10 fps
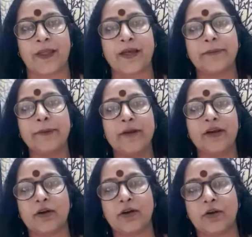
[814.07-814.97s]
Let me
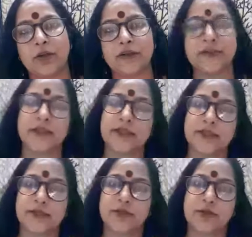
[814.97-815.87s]
bring all the
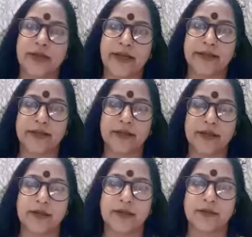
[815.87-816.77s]
things together
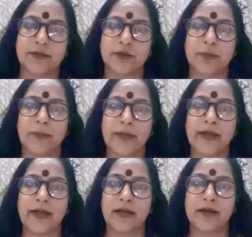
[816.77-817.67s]
to
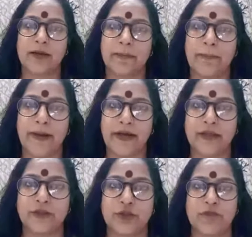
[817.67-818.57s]
make and
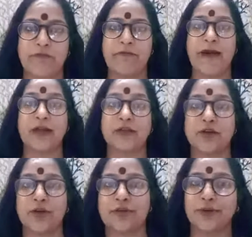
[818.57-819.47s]
compile to the fact
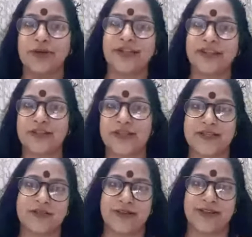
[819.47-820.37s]
of unity
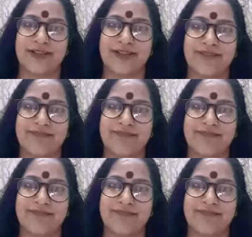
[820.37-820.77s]
is strength.